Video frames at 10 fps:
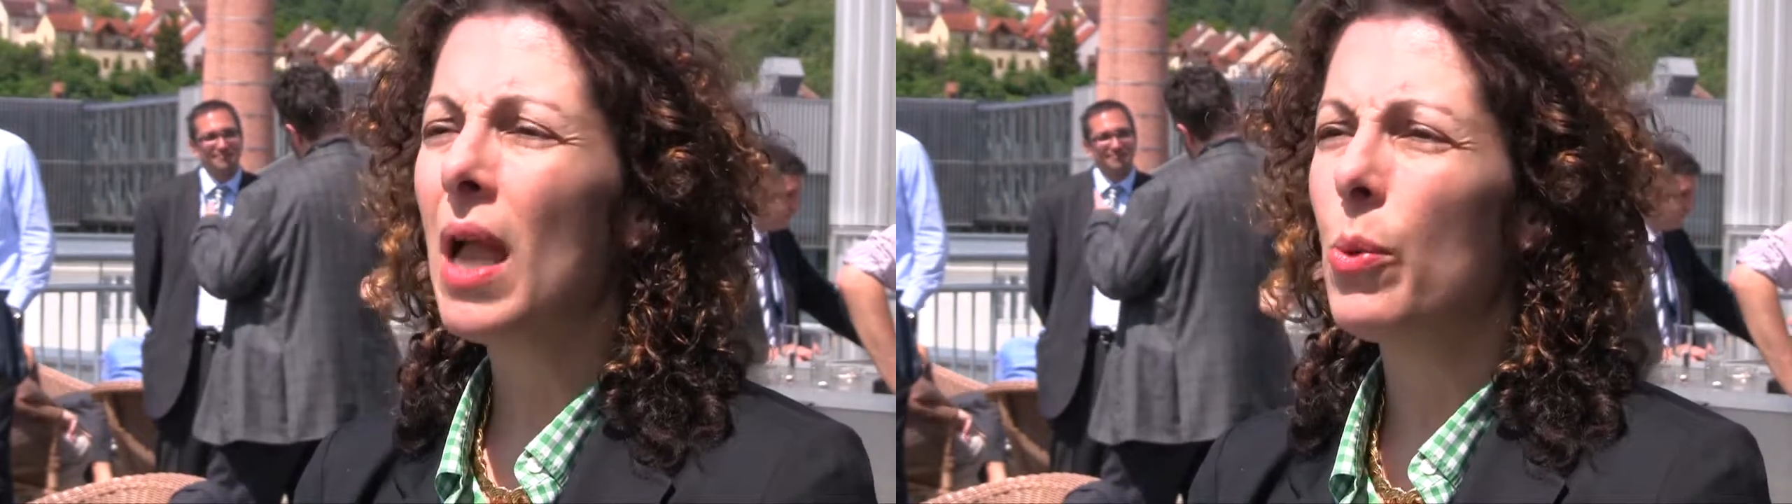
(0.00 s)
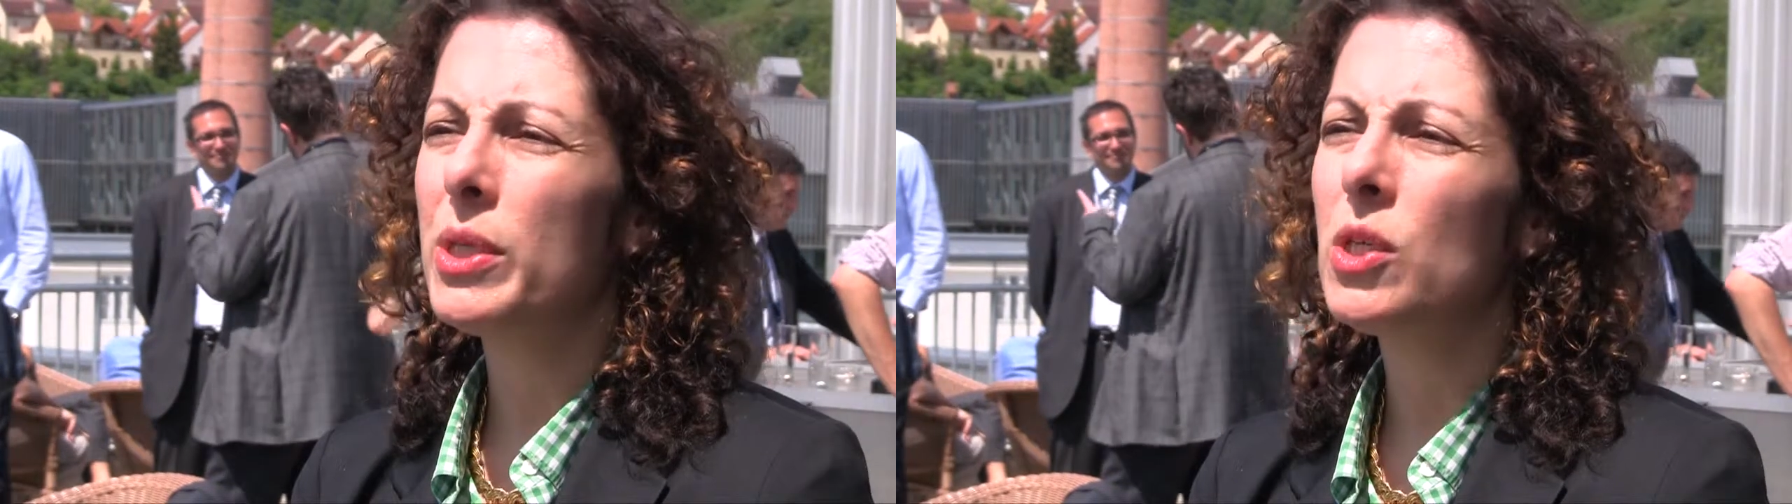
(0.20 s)

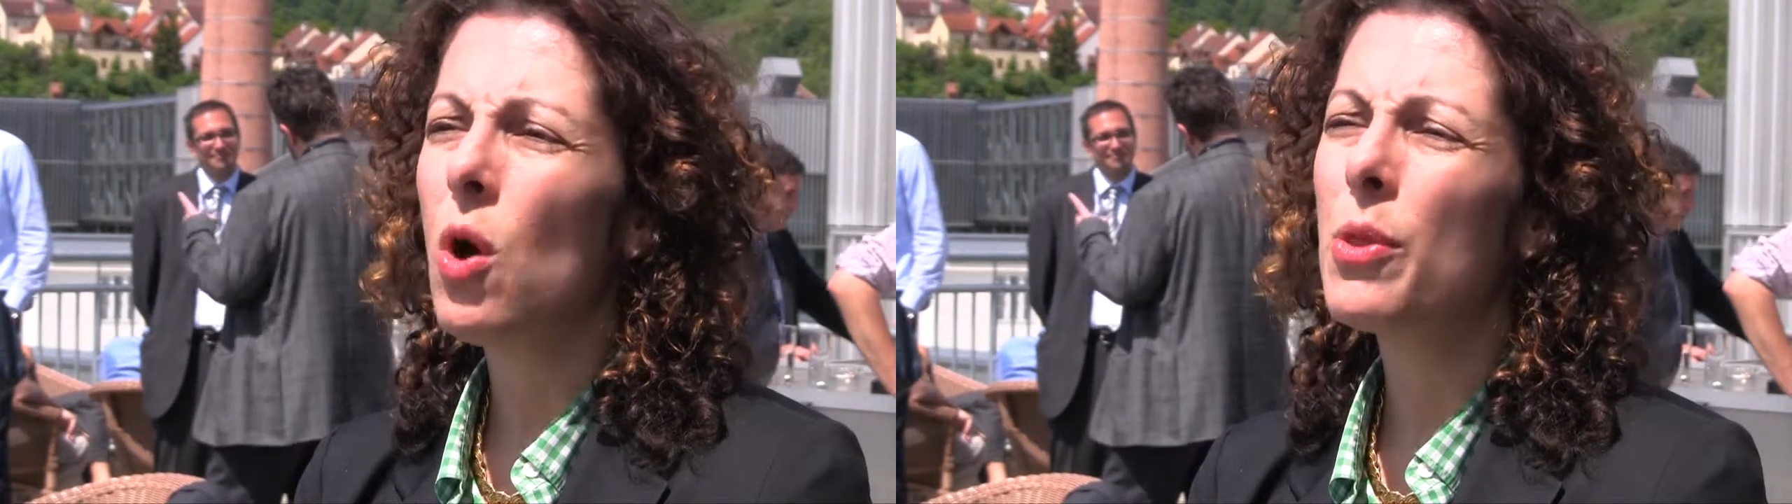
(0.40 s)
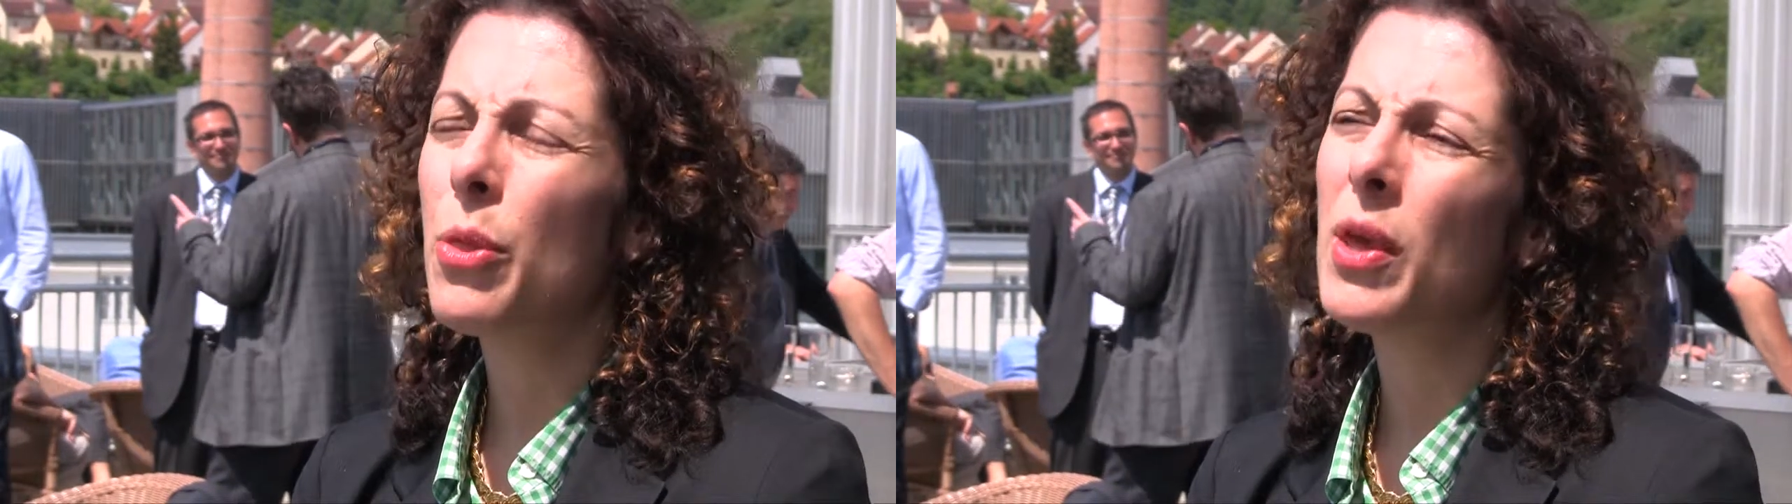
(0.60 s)
how we did
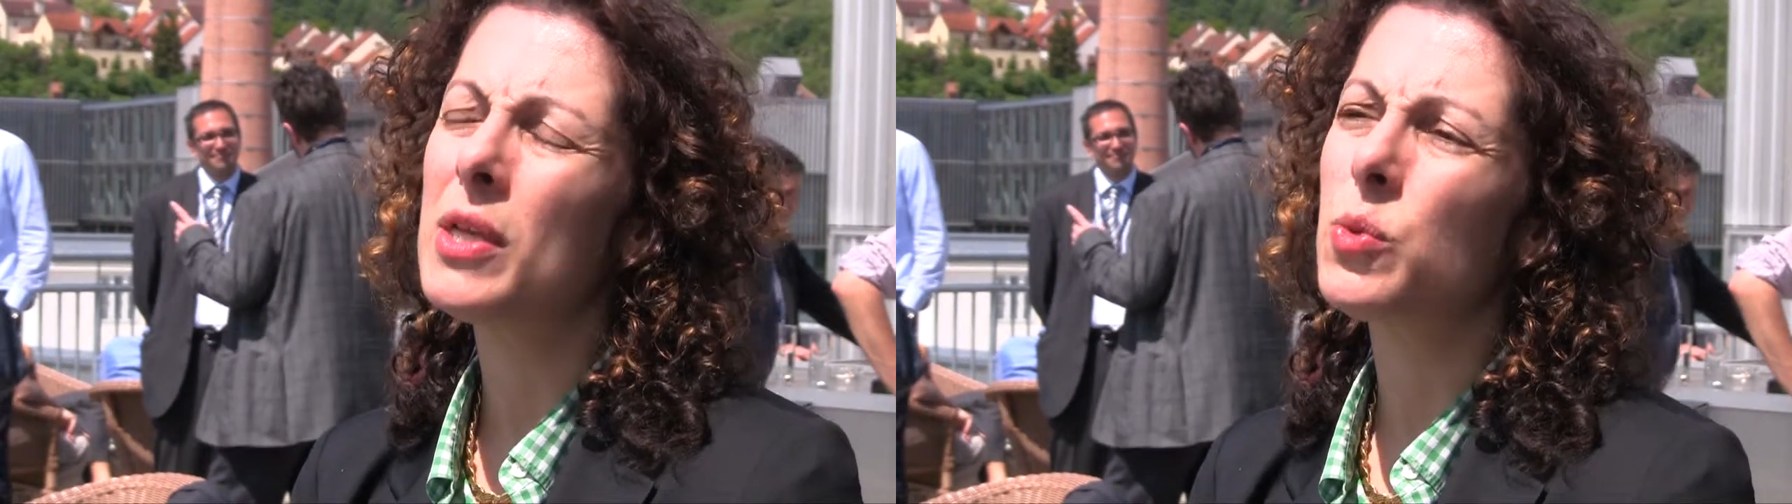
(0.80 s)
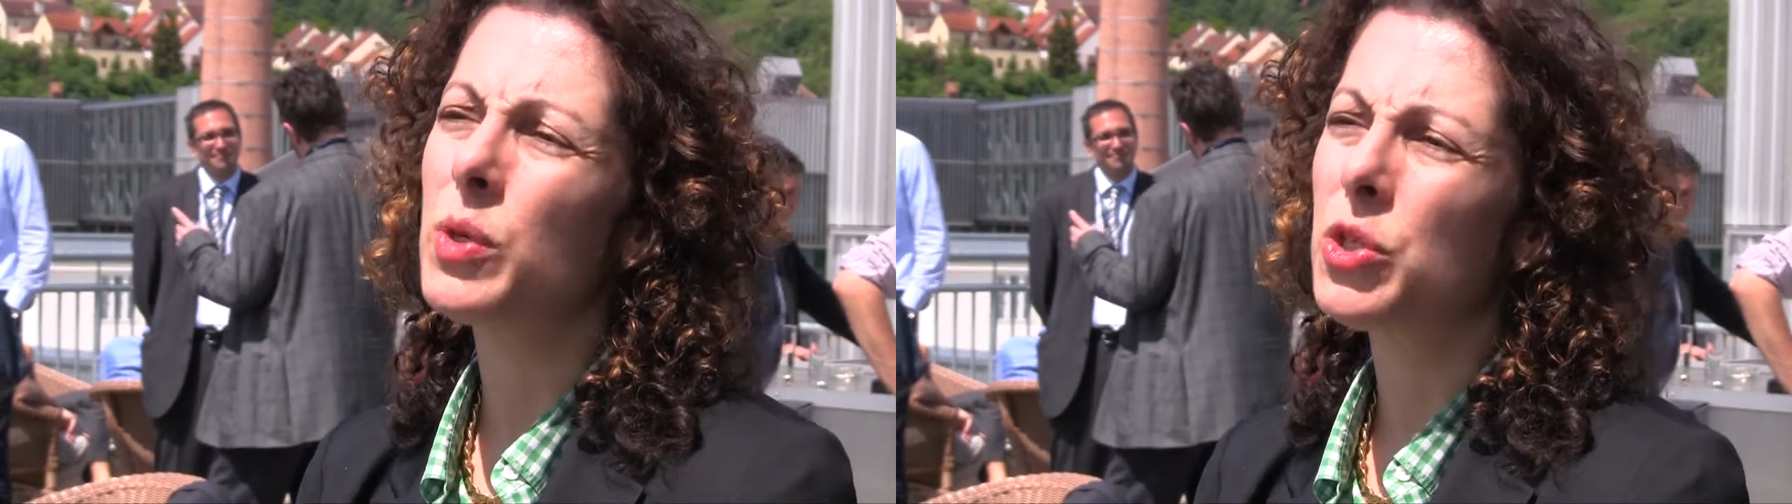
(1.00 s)
all the things we're